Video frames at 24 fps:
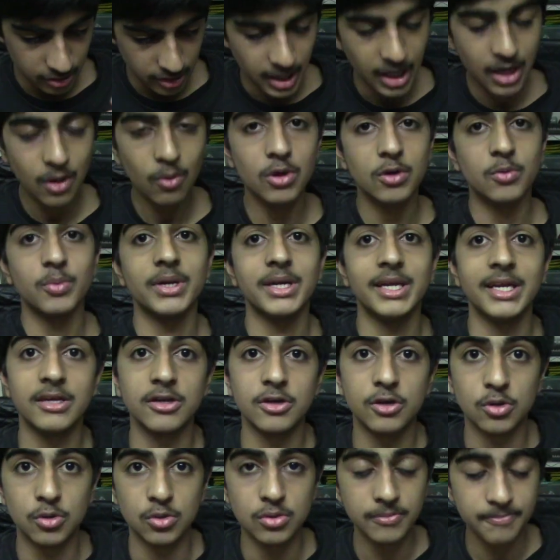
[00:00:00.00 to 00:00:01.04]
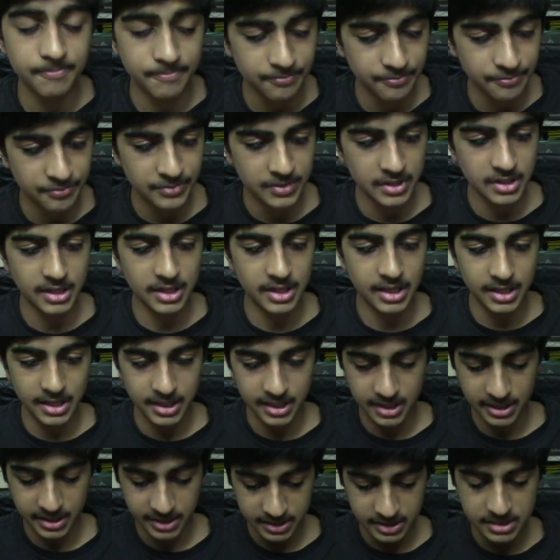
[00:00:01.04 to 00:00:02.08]
now what we need to do
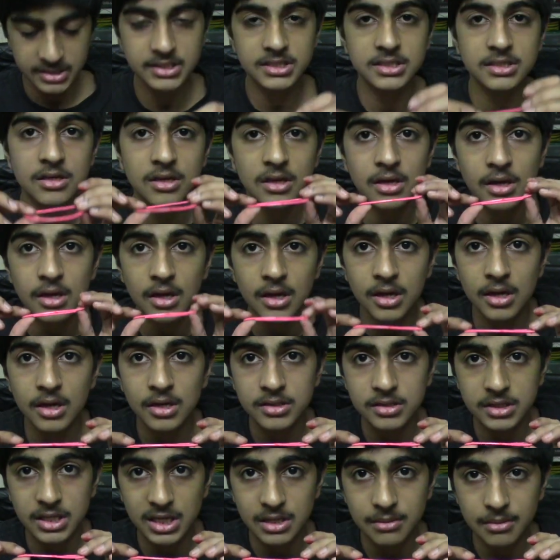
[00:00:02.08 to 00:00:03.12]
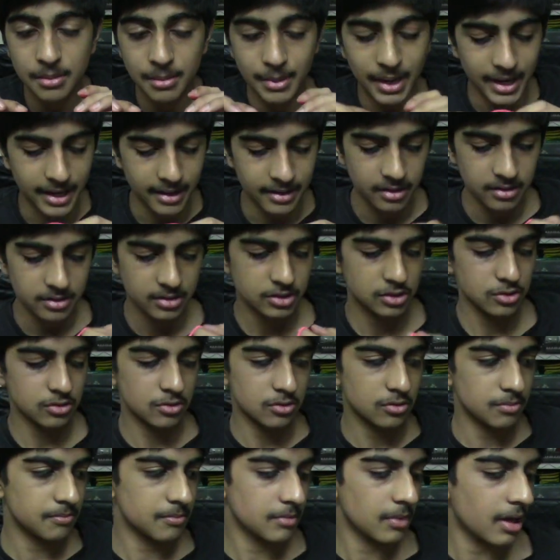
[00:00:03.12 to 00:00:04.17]
is the rubber band.
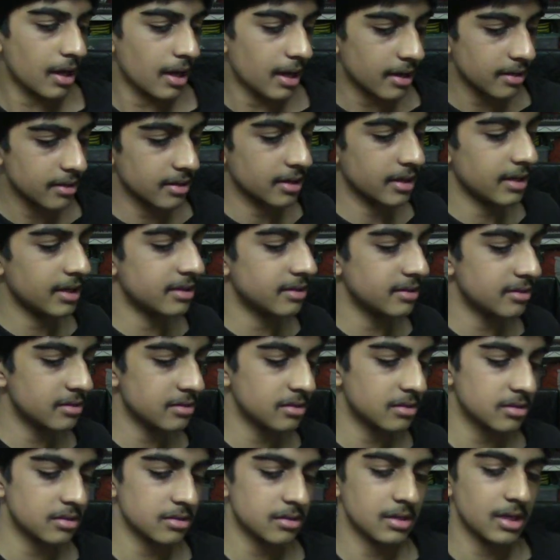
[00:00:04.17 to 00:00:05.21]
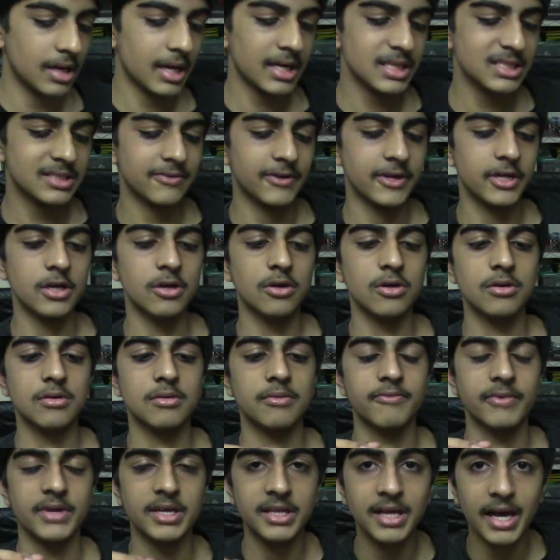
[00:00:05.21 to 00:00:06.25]
So in the last video
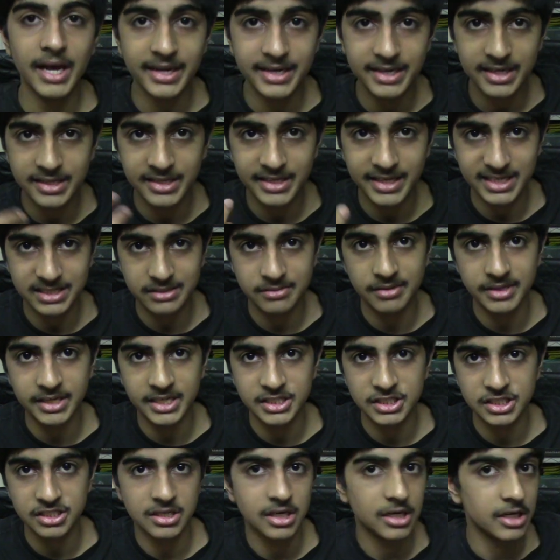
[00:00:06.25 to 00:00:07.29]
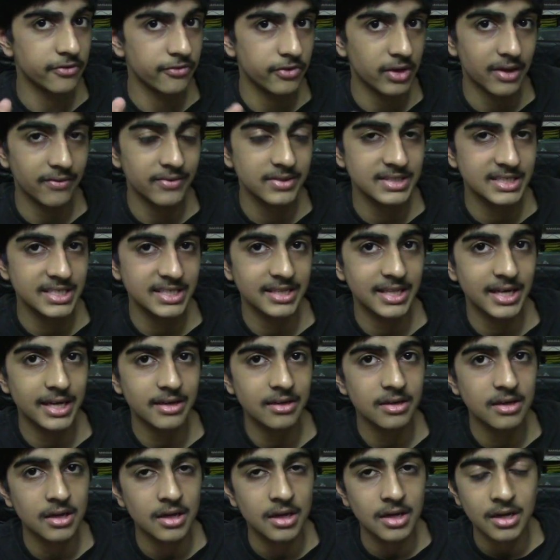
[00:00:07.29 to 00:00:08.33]
where I did the explanation, and if you haven't seen
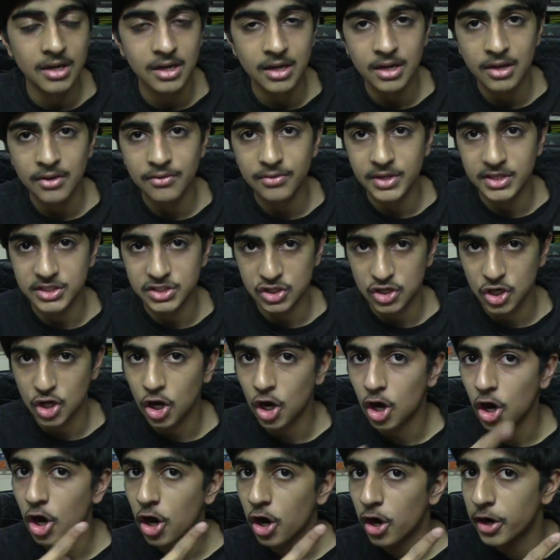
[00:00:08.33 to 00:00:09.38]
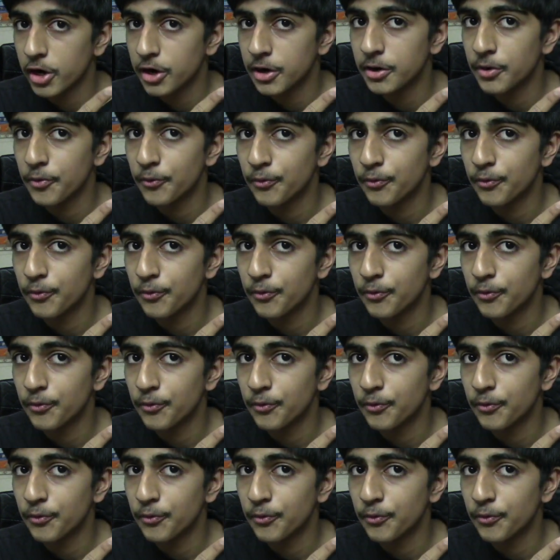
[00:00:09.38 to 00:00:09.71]
that, there's a card